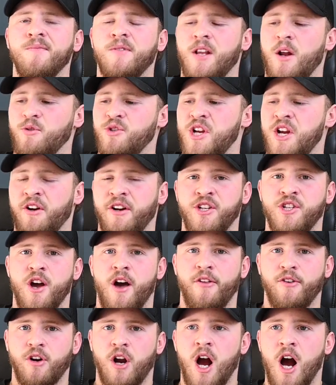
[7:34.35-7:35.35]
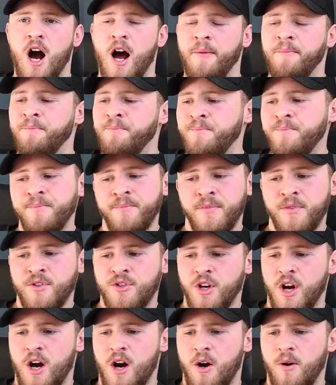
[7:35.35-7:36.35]
you know, cheering each other on.
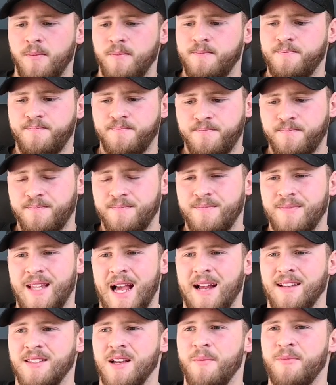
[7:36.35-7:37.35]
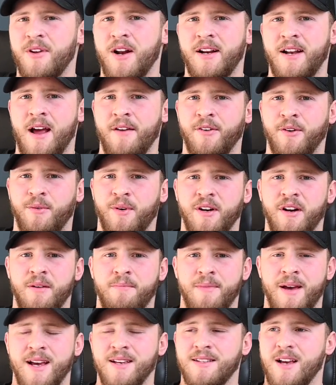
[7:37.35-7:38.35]
So that's something I definitely really
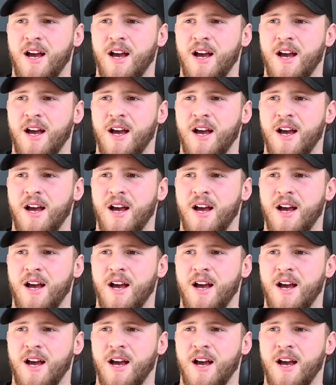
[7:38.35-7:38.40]
miss.